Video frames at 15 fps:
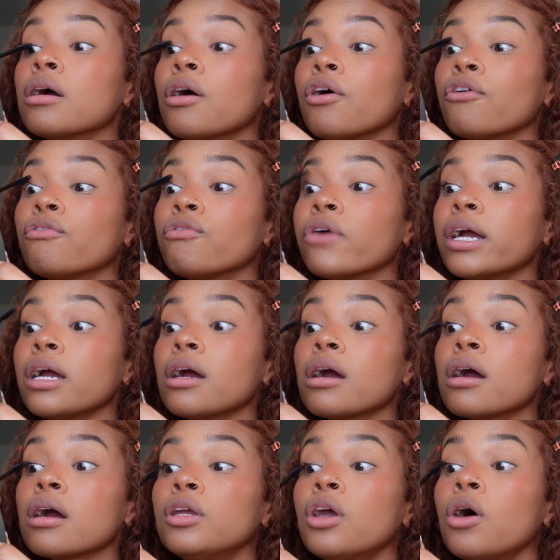
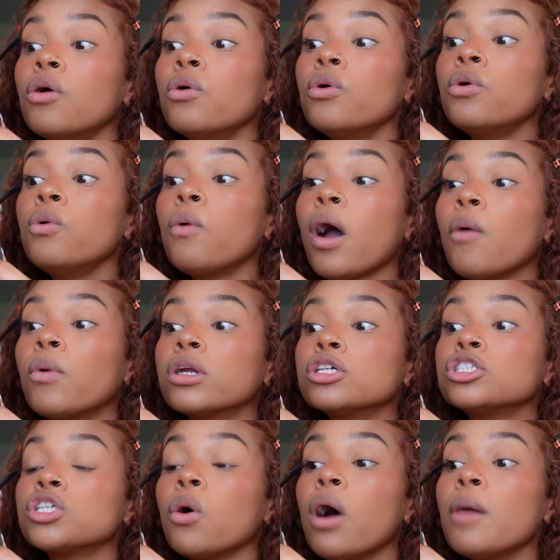career, you know, who I want to
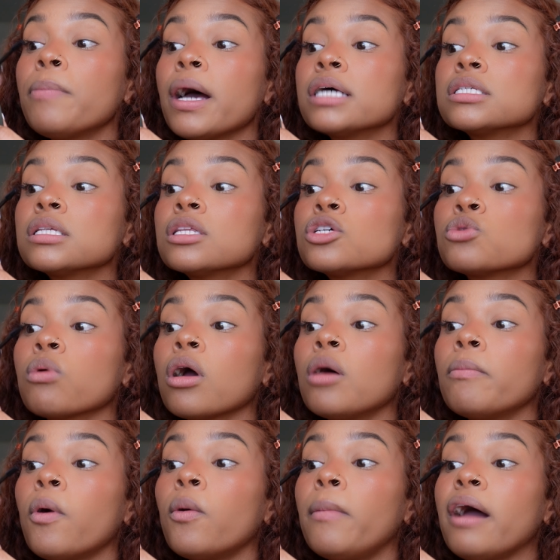show up as in this
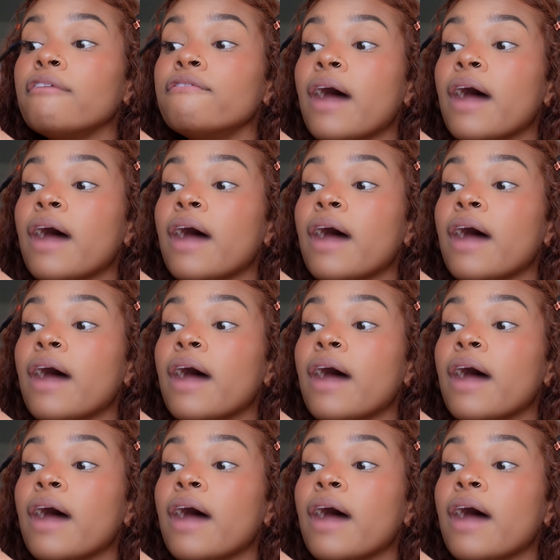world, or my